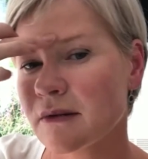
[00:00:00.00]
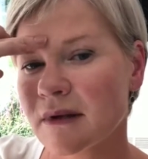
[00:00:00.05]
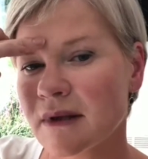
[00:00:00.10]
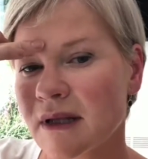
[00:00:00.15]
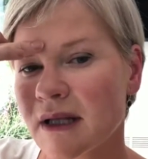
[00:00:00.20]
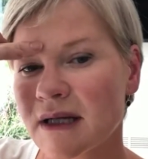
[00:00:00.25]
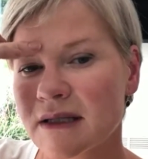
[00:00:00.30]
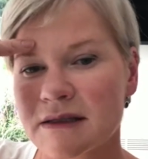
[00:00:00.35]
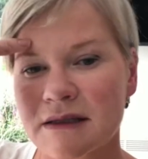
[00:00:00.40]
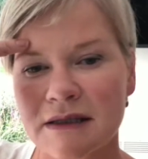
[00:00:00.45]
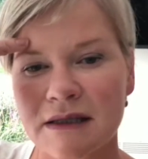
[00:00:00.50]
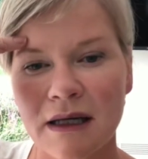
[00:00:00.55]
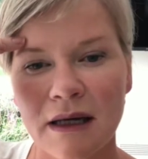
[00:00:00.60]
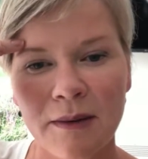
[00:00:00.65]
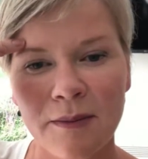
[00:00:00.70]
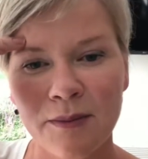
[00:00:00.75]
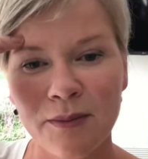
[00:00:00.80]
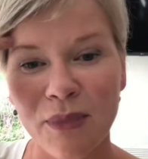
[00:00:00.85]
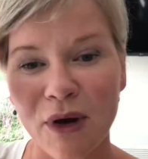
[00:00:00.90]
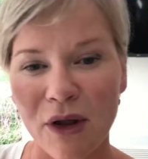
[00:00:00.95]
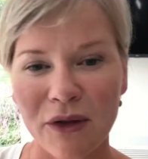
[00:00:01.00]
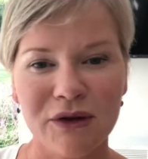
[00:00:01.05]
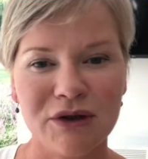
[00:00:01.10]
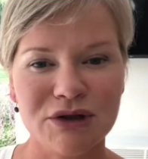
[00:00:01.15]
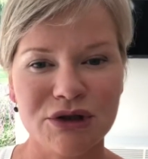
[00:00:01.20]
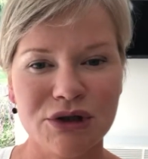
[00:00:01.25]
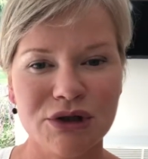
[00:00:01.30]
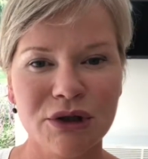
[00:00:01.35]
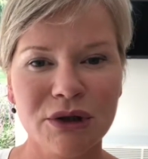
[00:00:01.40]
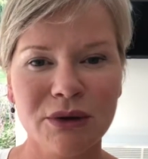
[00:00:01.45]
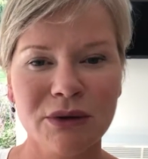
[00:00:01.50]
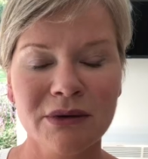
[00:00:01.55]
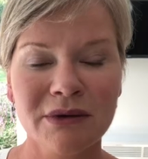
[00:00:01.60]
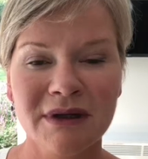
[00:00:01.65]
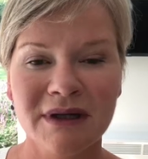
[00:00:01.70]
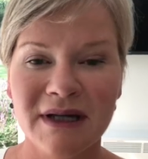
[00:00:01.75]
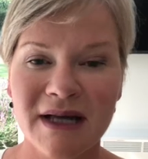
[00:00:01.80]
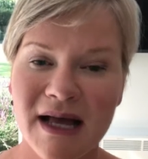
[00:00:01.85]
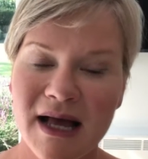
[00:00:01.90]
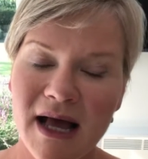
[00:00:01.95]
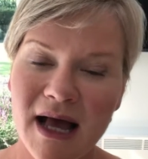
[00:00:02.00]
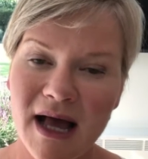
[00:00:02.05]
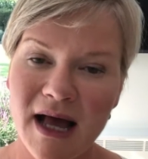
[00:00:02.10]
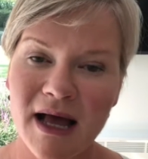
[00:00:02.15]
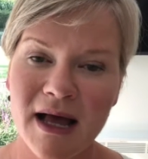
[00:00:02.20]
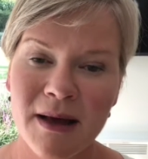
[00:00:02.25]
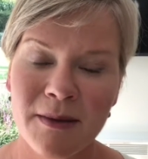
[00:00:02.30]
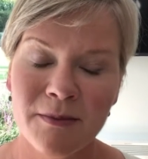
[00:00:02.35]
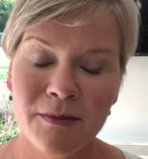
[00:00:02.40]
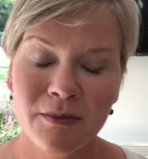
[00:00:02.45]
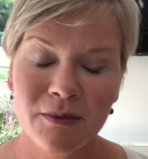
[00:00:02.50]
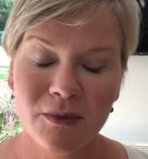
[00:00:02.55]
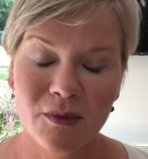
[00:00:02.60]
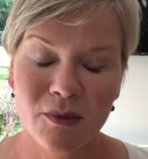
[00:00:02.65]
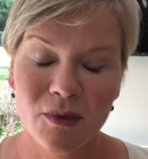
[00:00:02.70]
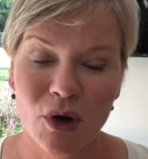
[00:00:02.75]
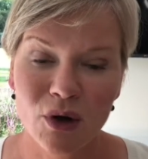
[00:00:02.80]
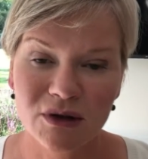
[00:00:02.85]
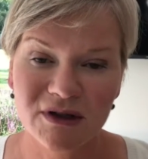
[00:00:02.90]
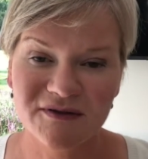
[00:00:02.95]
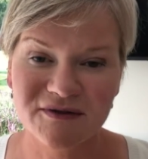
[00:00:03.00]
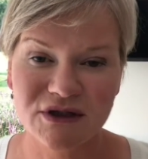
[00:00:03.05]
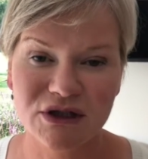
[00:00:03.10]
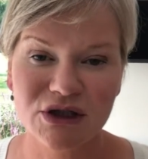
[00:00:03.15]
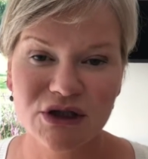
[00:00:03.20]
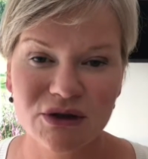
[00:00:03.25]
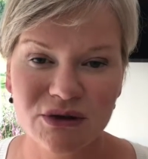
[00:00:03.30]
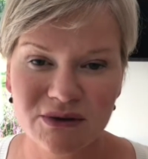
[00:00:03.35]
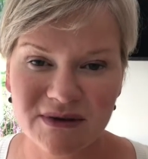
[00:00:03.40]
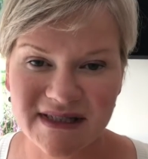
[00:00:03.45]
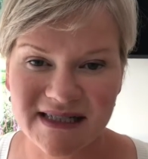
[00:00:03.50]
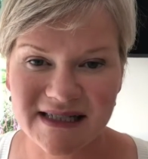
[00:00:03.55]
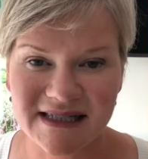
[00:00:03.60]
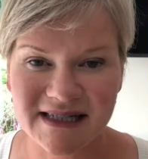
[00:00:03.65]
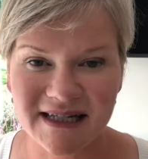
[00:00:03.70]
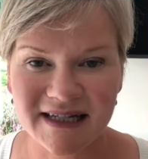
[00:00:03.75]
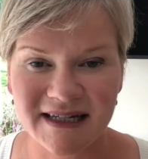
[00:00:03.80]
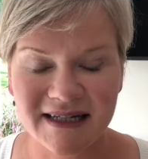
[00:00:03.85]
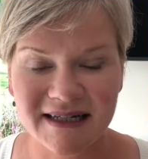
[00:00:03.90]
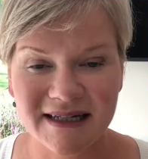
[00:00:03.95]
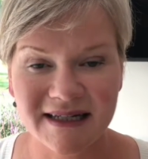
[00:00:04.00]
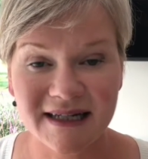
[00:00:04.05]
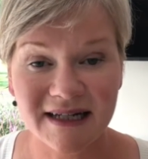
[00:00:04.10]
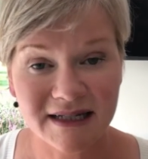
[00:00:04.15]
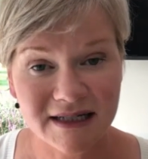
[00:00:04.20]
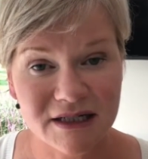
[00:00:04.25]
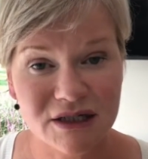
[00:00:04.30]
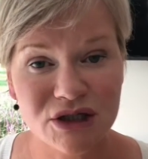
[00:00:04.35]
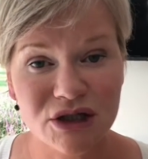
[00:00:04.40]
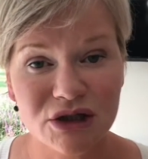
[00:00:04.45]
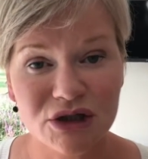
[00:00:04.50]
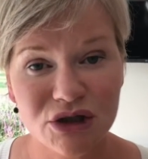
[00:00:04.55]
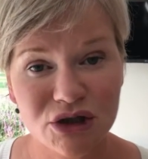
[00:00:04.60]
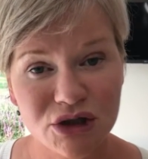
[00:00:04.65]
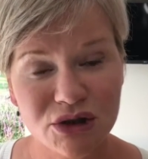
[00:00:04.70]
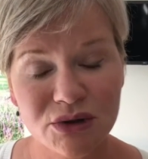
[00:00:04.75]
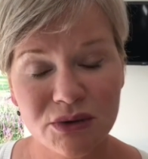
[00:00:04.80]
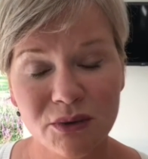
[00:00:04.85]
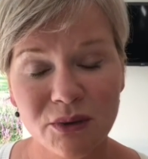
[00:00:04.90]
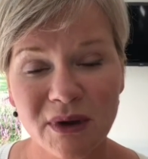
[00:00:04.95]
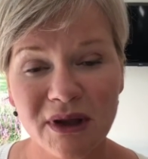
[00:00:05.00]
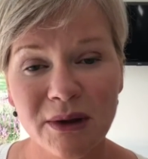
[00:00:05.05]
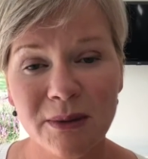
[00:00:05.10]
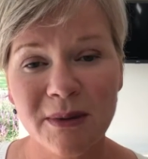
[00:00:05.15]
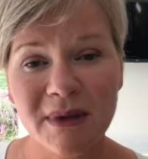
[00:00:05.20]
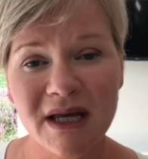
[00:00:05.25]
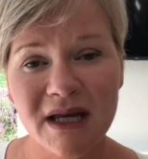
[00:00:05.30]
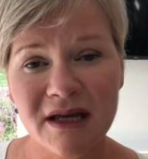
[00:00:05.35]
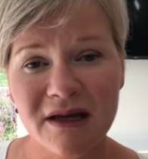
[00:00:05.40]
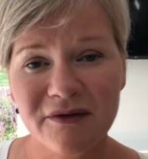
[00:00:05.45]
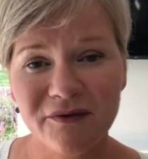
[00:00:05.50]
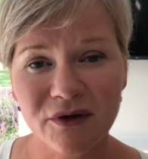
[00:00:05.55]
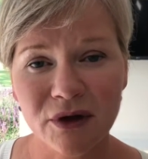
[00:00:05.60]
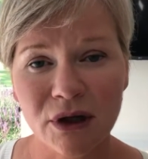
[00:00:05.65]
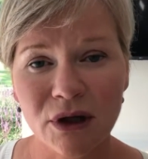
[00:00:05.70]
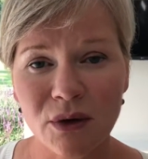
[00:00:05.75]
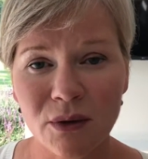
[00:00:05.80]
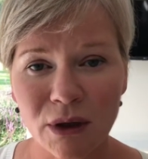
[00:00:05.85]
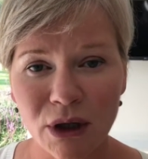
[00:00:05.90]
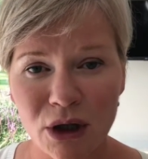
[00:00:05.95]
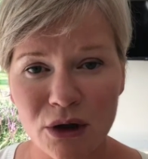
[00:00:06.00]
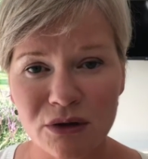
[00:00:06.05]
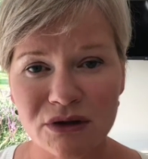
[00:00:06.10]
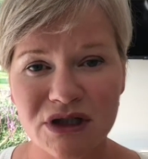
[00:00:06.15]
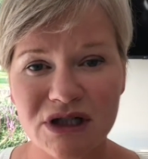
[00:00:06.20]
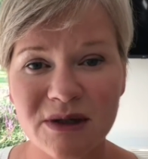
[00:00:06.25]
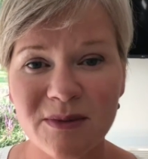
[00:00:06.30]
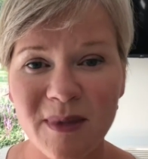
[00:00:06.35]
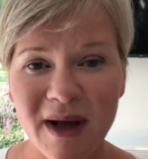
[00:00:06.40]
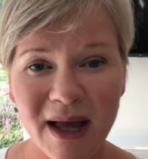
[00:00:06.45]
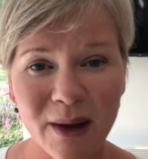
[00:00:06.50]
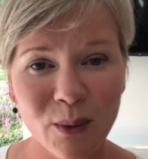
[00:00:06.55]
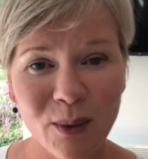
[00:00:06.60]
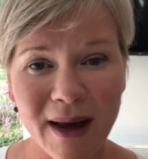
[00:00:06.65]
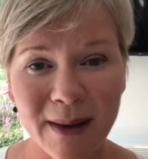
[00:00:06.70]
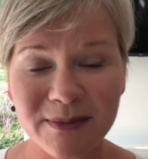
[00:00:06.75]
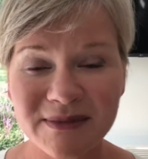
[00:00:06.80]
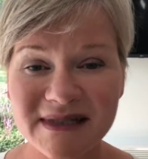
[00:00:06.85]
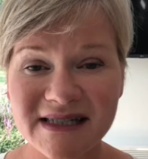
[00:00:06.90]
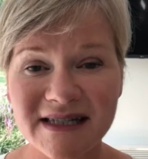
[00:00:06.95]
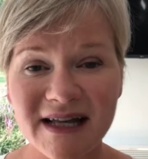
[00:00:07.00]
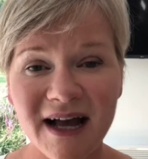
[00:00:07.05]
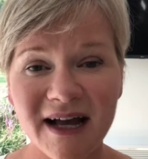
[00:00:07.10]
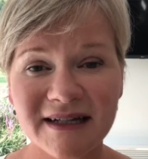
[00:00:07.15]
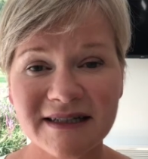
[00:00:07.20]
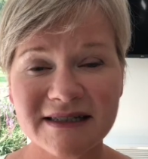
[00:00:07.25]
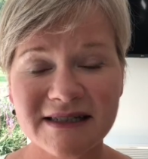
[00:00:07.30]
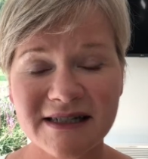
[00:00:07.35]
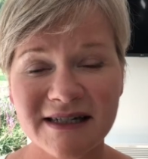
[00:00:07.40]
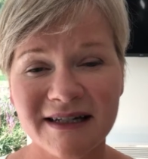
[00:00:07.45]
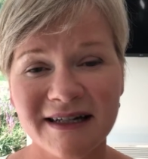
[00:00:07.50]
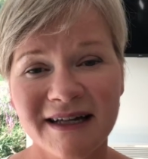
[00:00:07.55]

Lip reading: that bothers you, all you have to do is to get in touch with me. If you go along to my website,